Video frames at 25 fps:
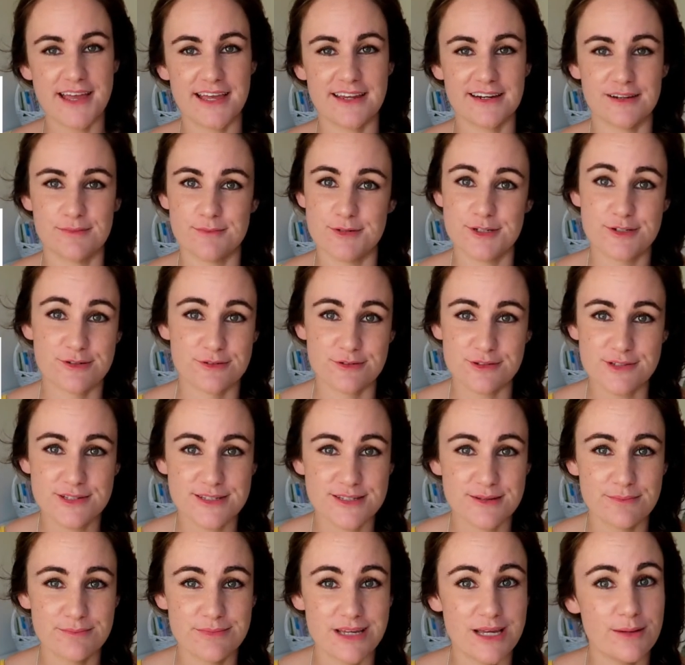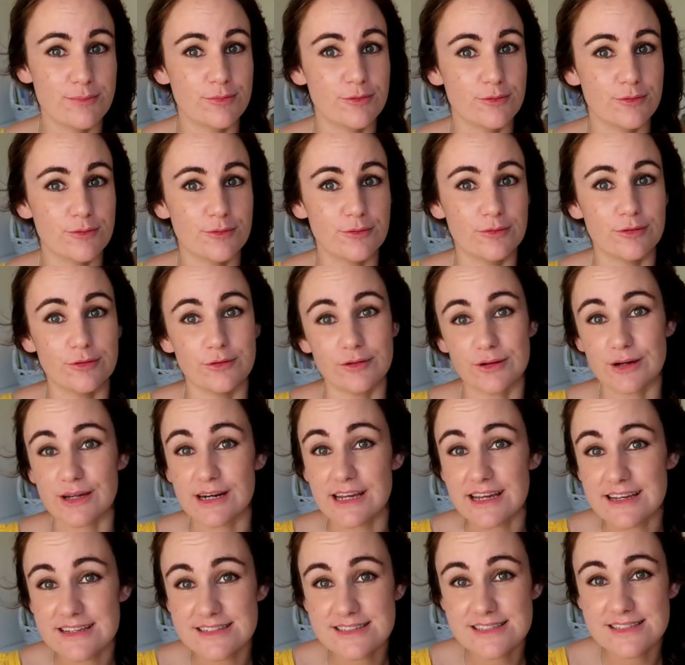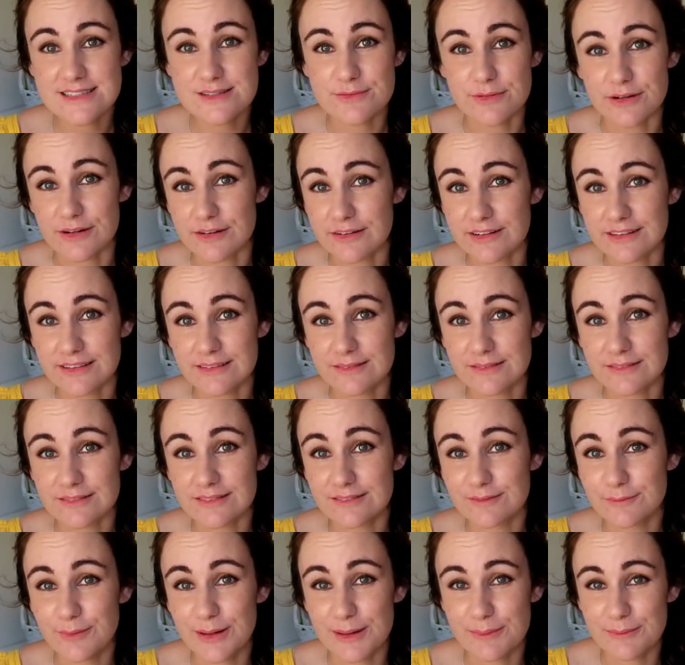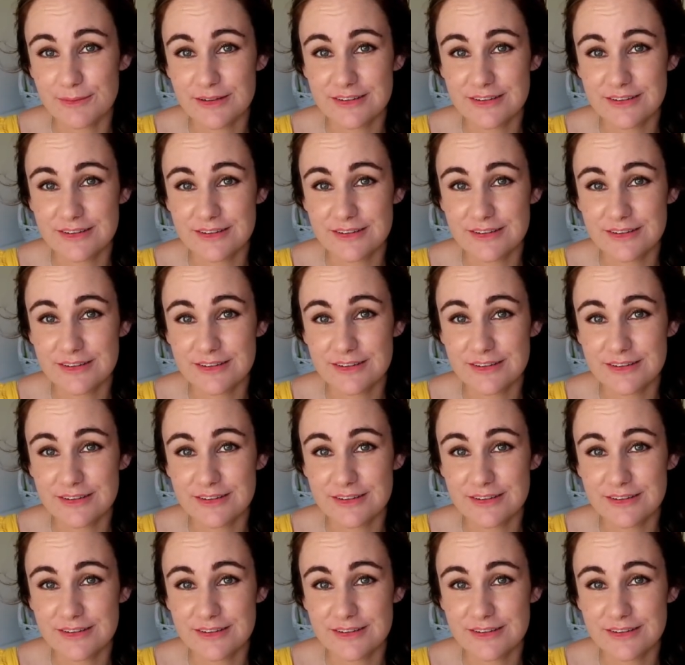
and I'm sure some people look at us when